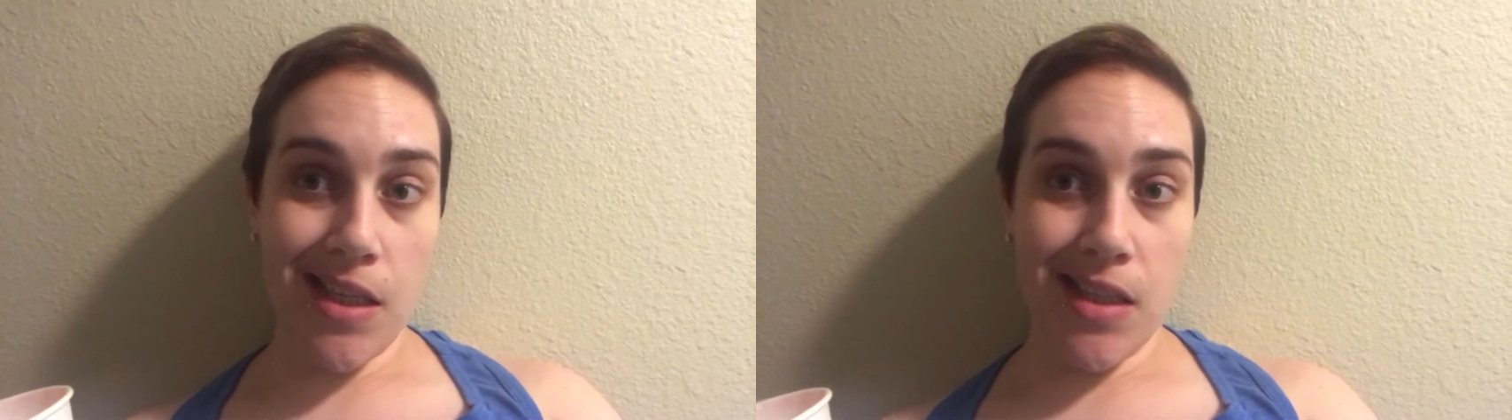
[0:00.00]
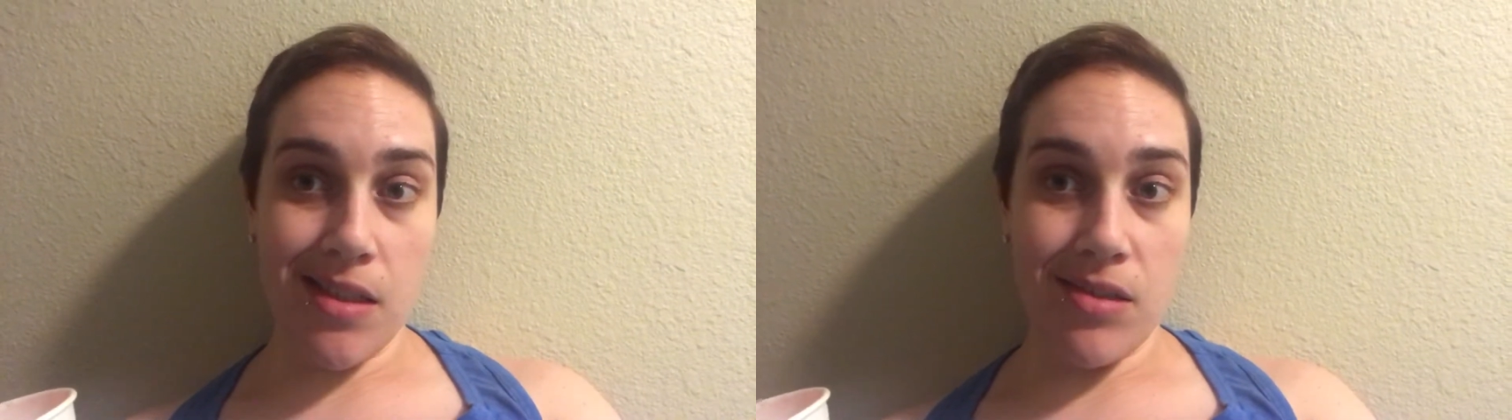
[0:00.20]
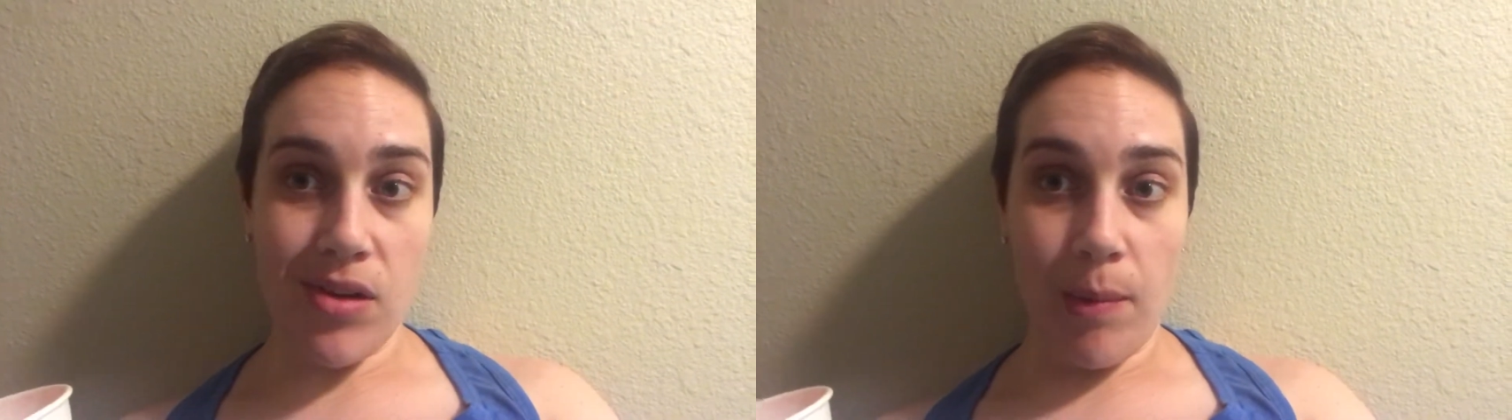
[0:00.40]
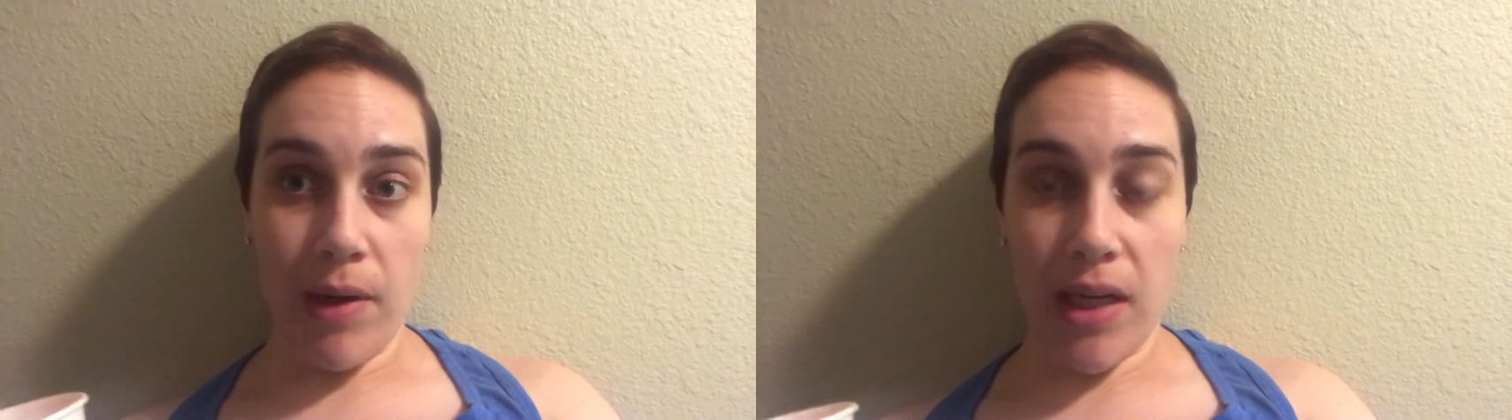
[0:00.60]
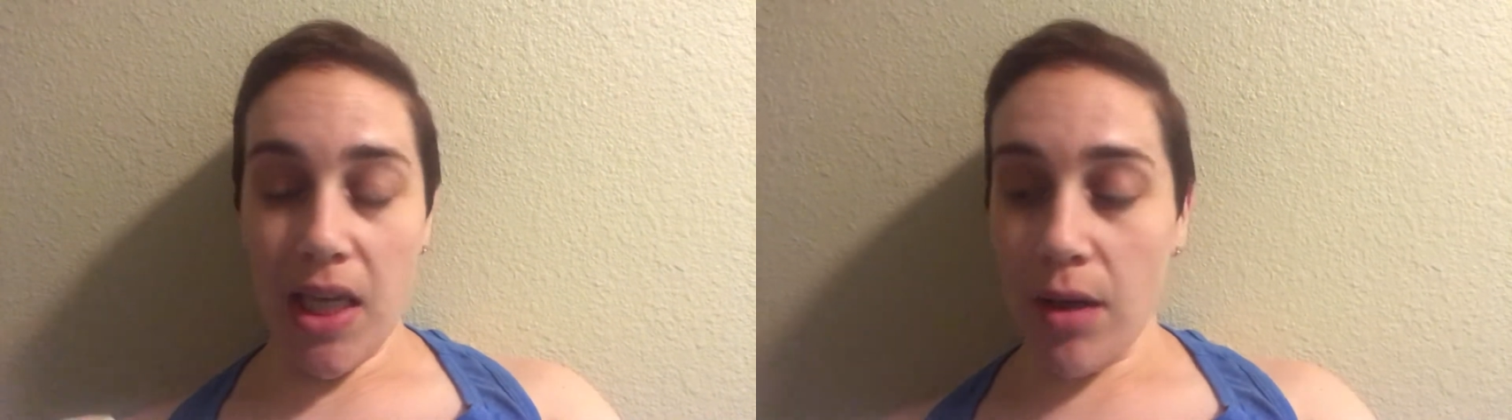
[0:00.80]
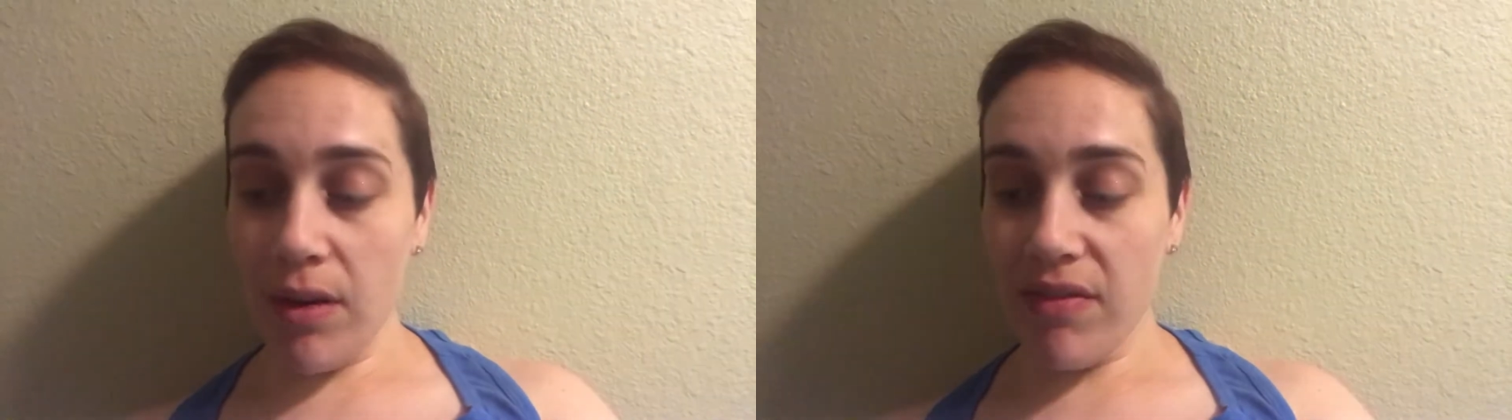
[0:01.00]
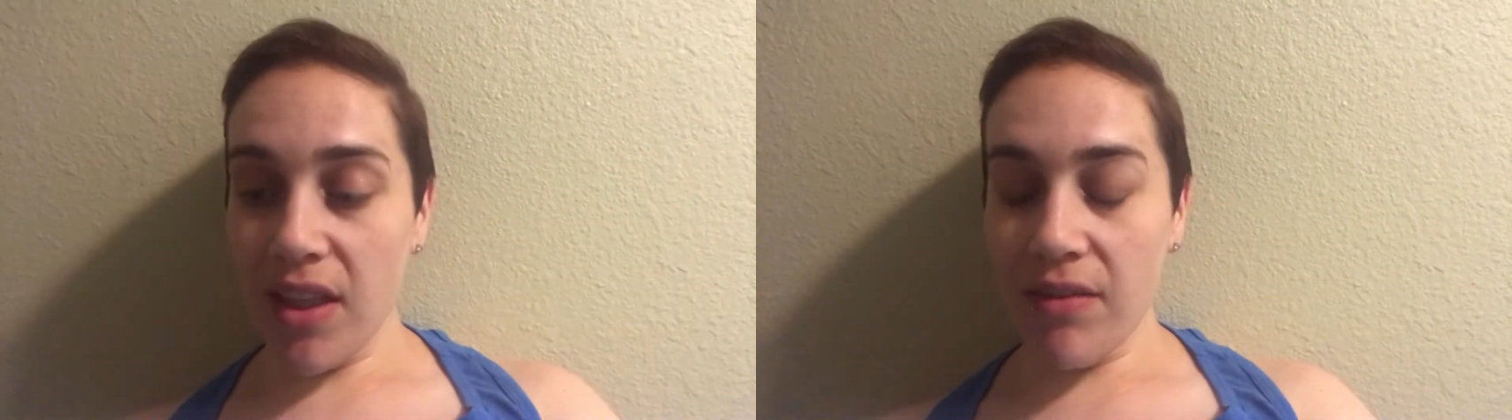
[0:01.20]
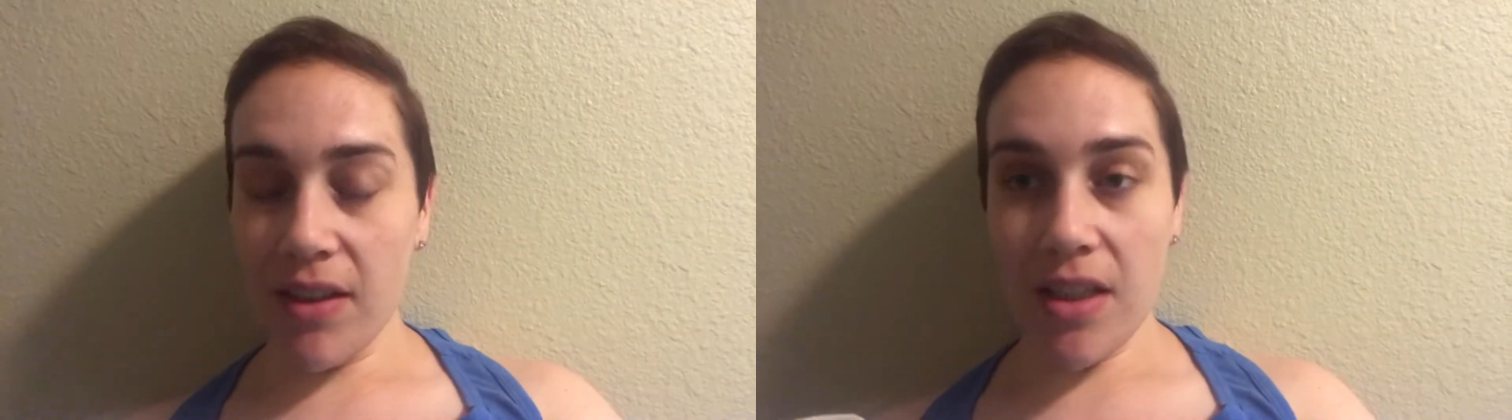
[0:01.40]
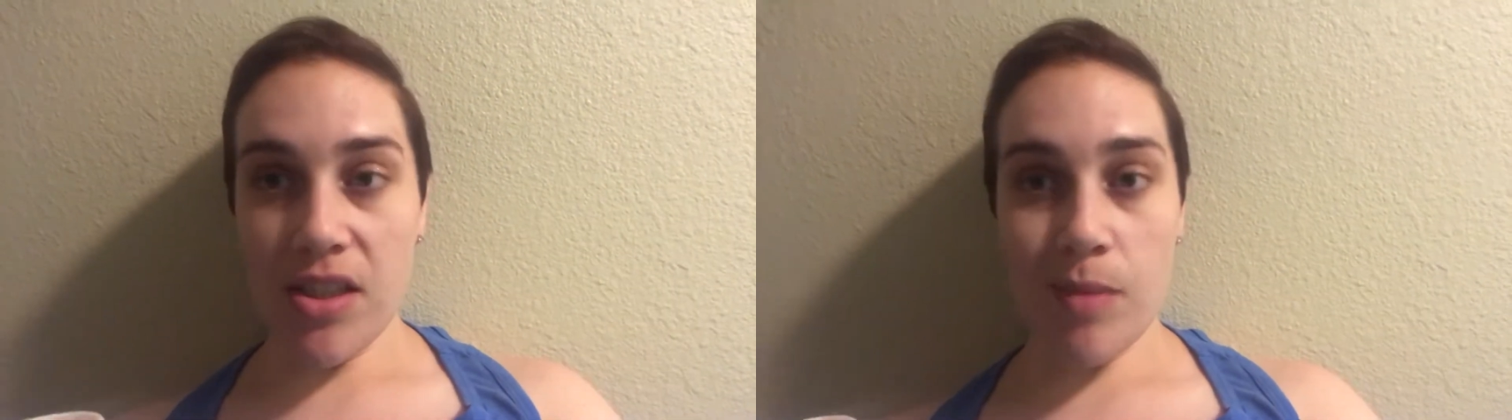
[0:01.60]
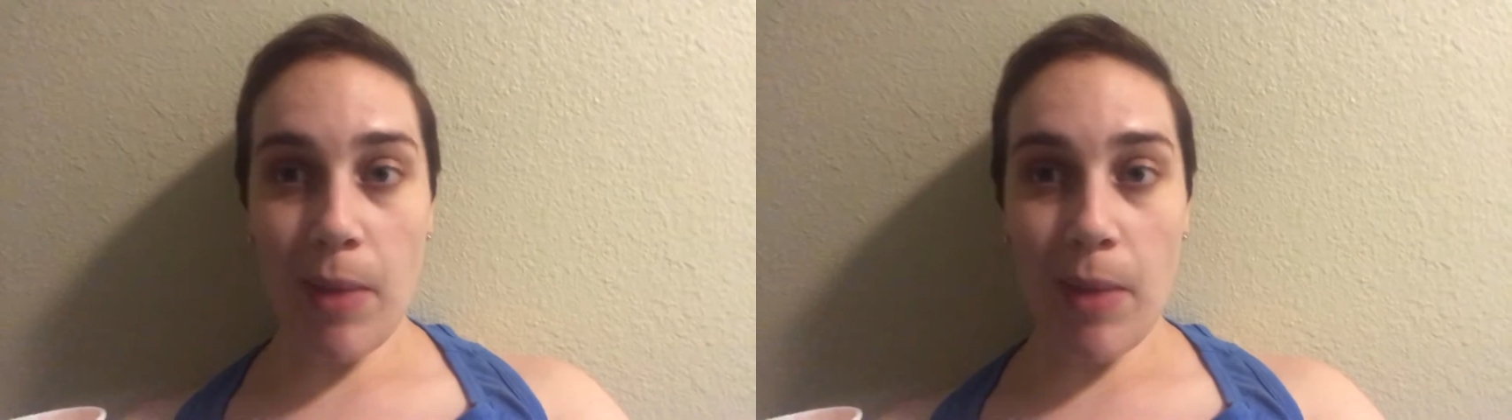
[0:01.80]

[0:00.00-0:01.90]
It's a strawberry kiwi flavor I just